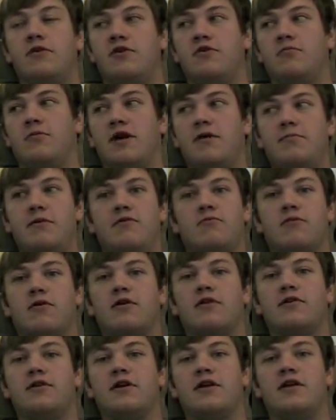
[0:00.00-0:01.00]
You might be
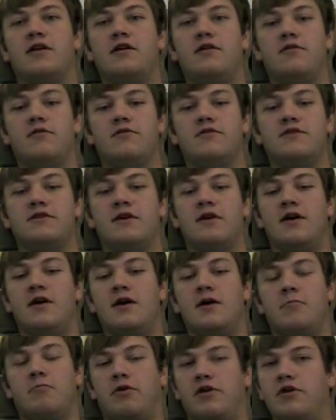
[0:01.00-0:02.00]
wrongly accused,
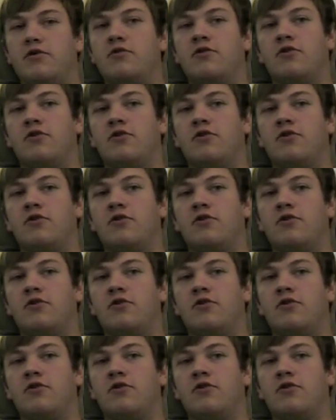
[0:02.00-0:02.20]
but you